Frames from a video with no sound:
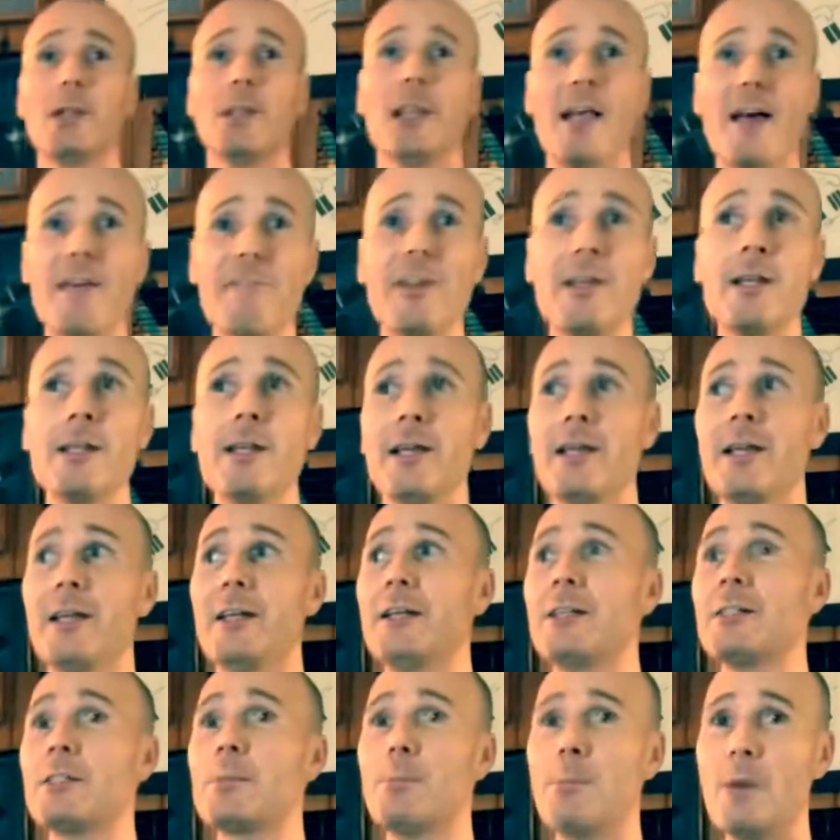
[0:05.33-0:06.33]
11.
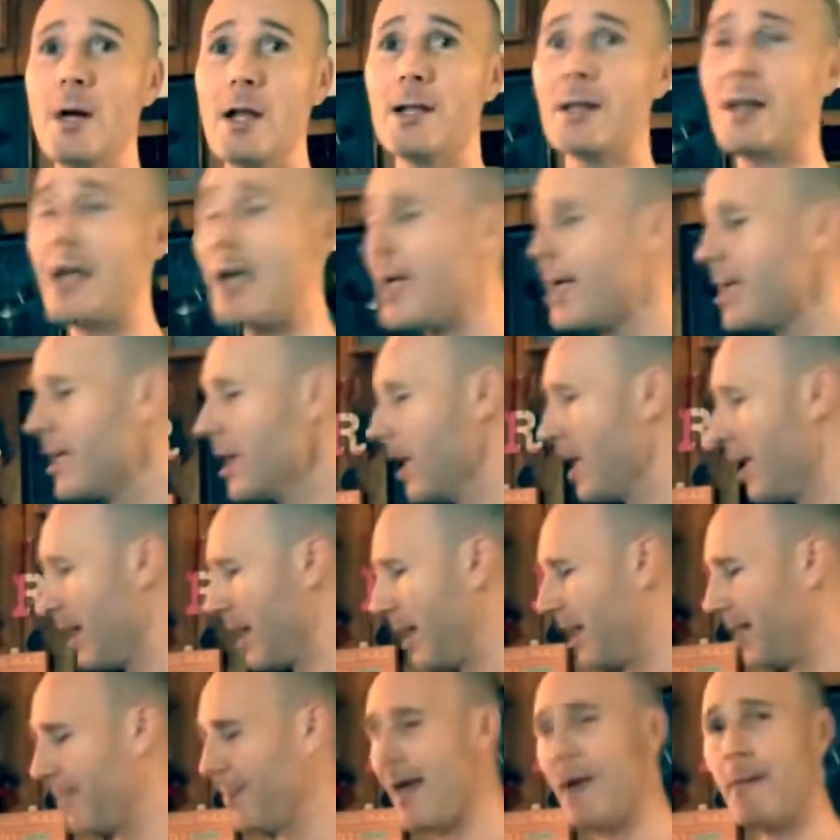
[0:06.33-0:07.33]
It is Monday,
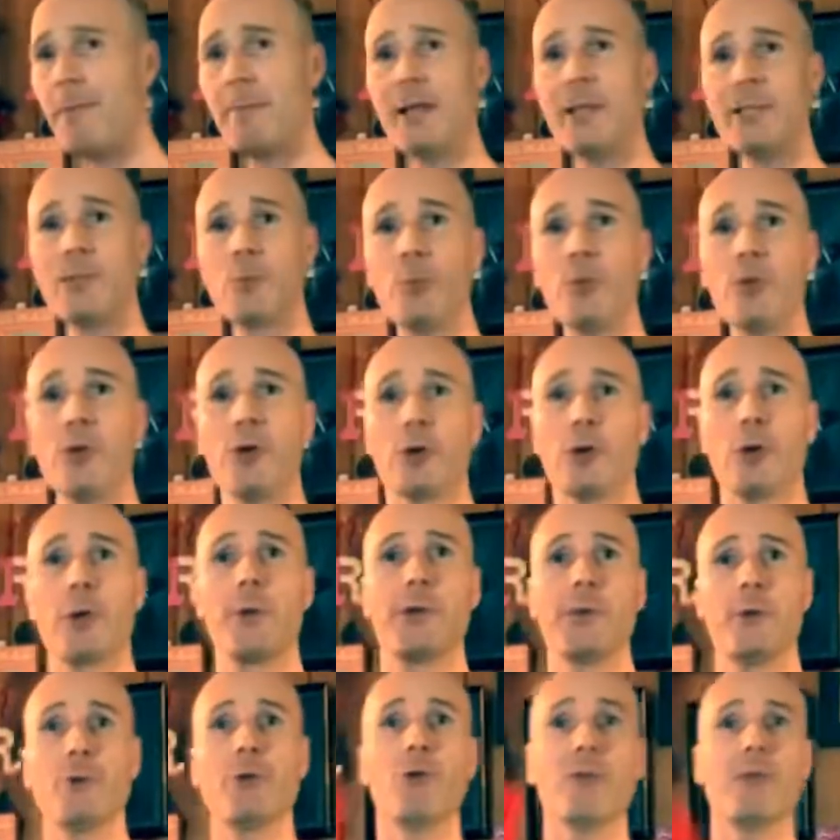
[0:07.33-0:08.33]
and that means we are
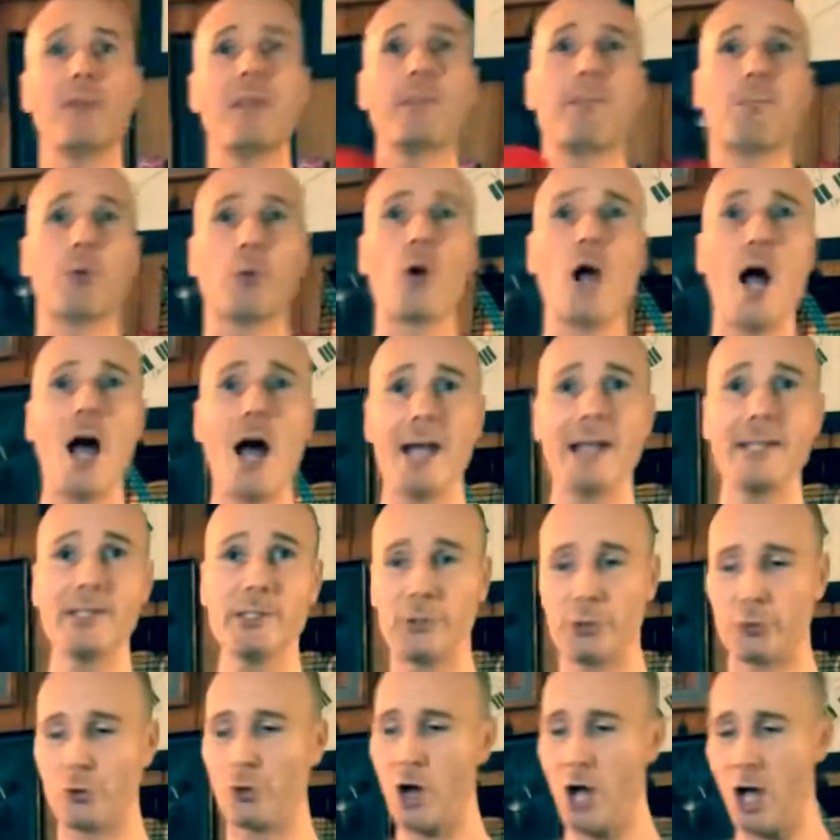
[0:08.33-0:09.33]
going to do the
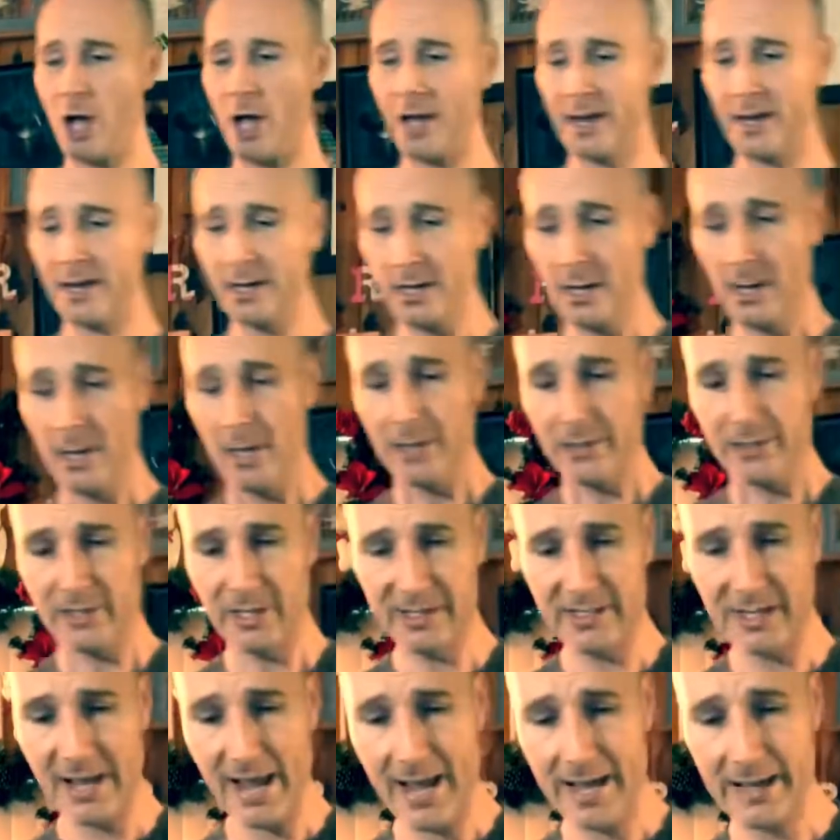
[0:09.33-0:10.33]
prize drawing
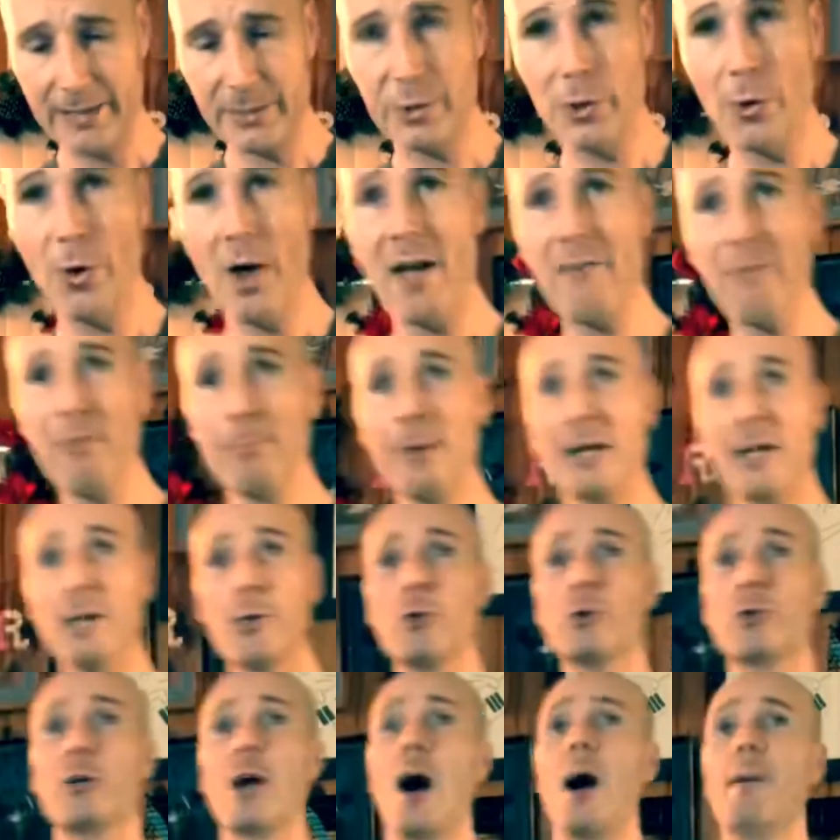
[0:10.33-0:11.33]
today. So everybody
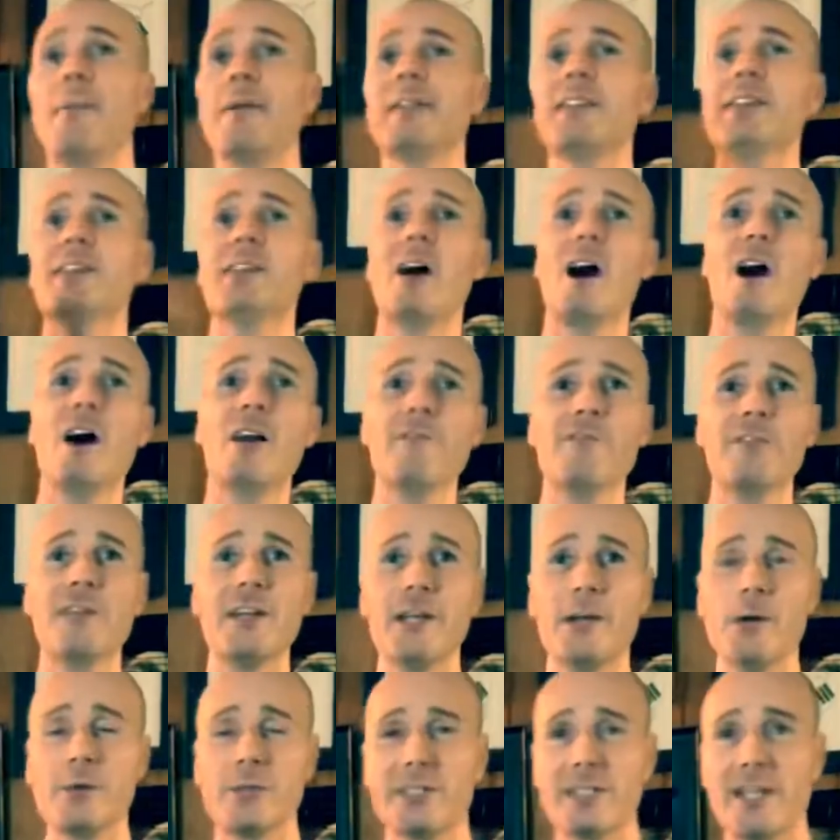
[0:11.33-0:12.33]
who commented on
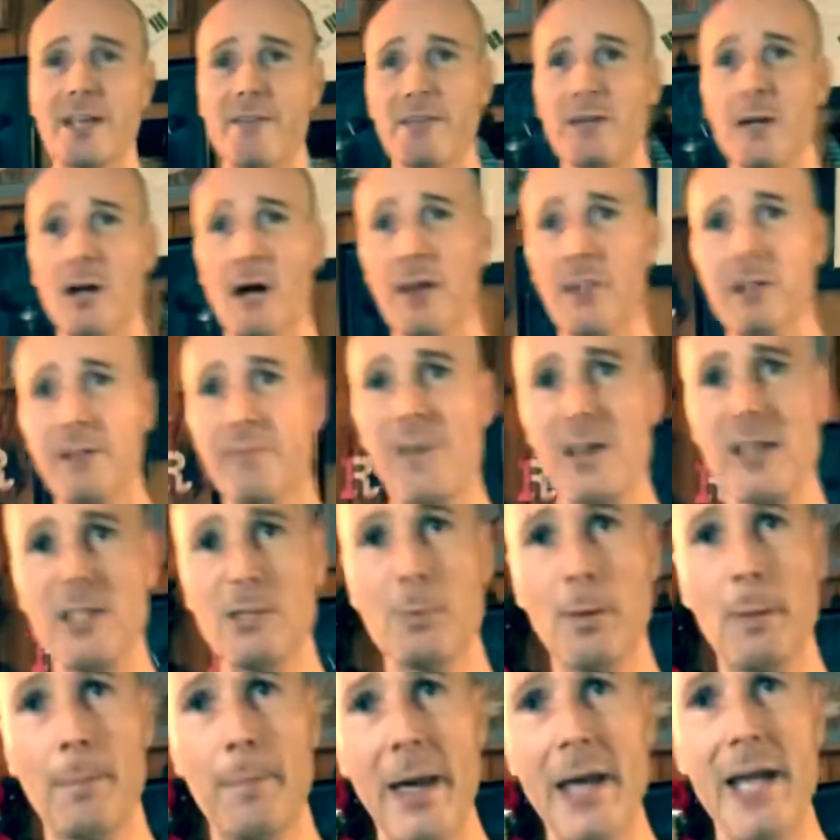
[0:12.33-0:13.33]
video 7 on the
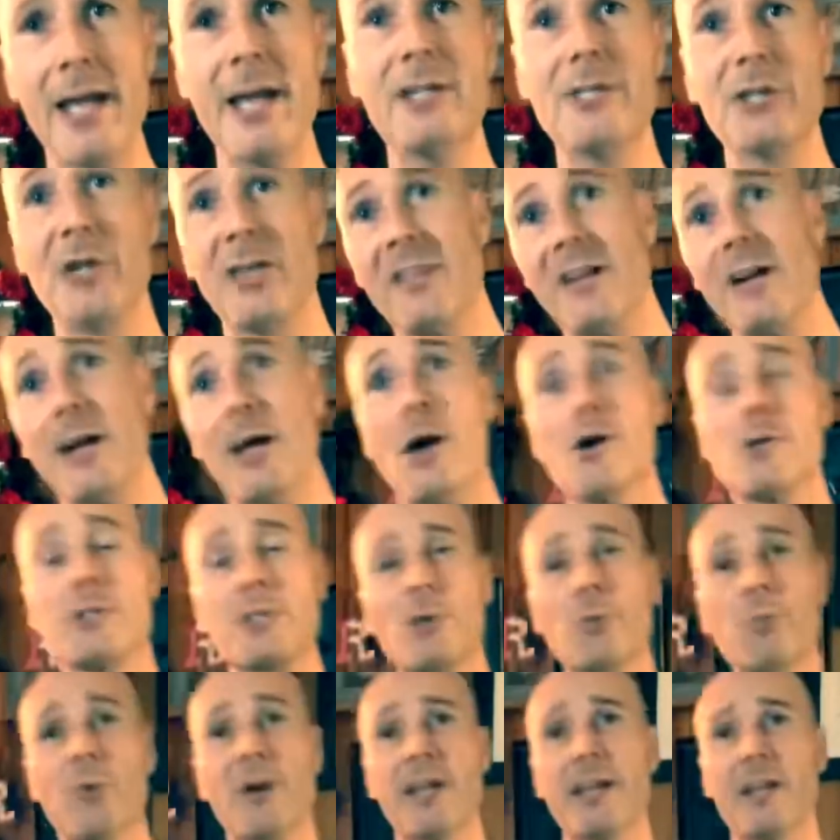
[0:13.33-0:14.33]
Facebook page, and then I
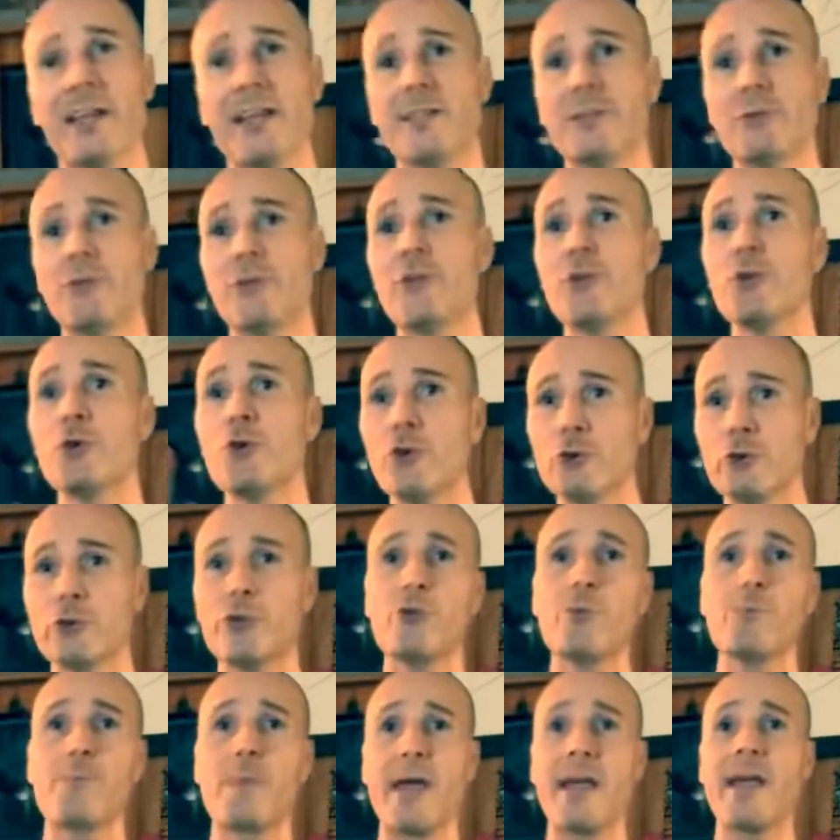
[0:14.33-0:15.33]
also went into the
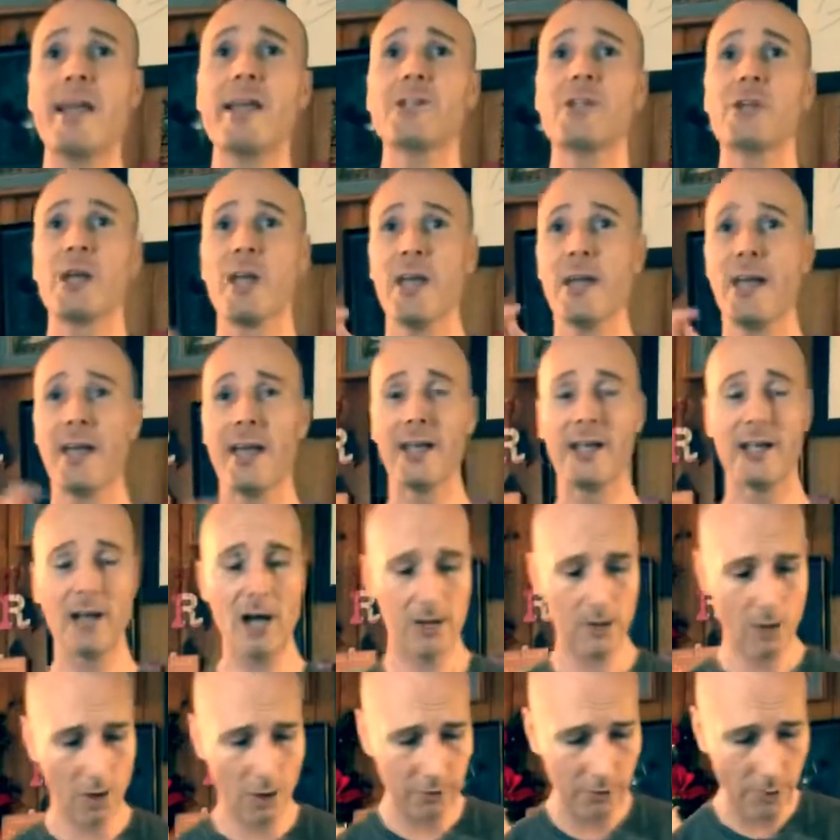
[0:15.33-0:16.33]
YouTube page and
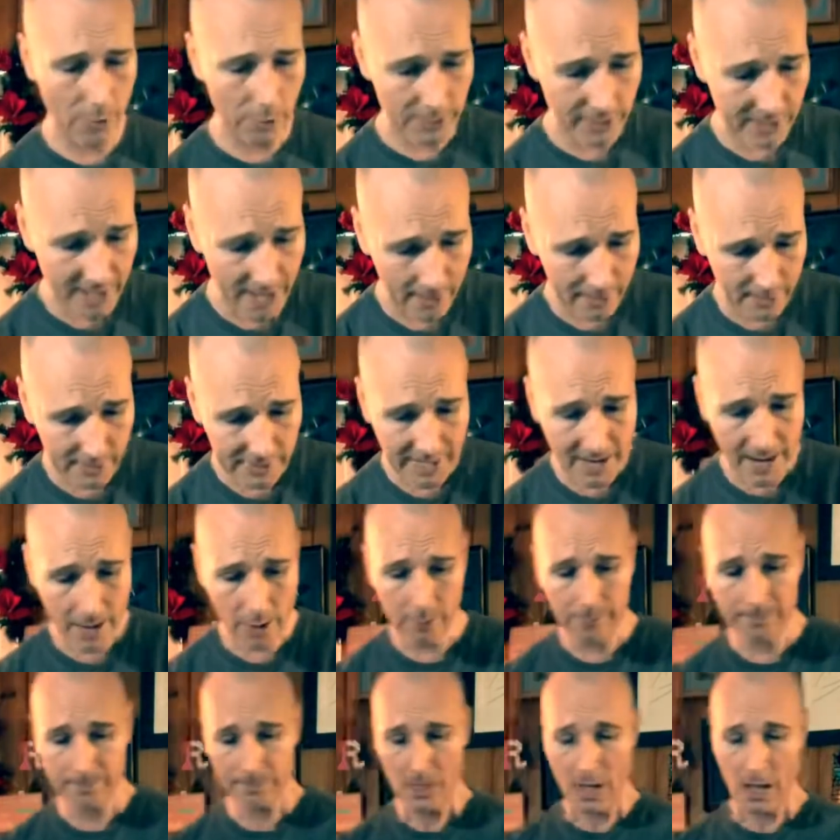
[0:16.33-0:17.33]
got all those names
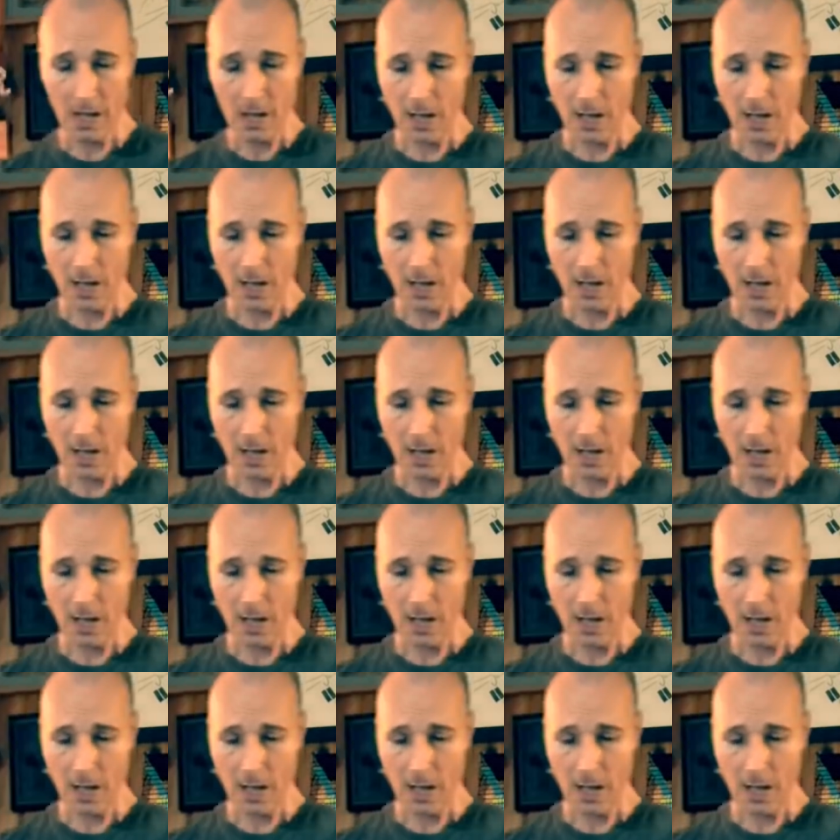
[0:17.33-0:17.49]
down.